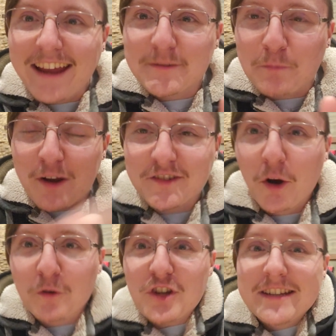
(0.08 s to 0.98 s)
it's Brett and
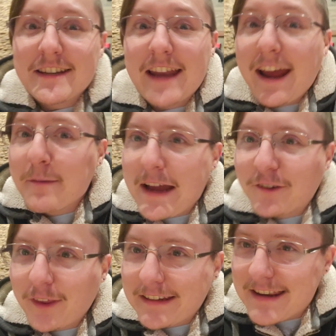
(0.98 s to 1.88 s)
Coach, and today I'm
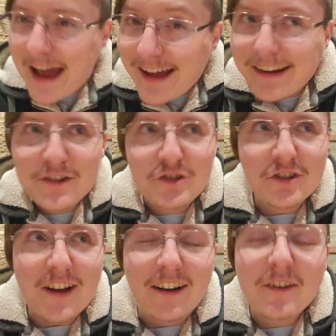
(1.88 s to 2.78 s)
actually not in
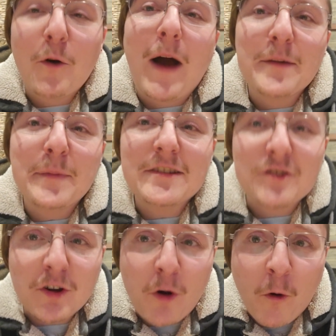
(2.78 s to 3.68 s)
Chicago. I'm in
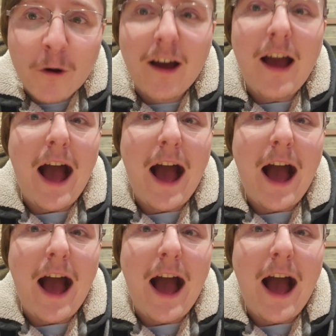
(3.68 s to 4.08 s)
Decorah,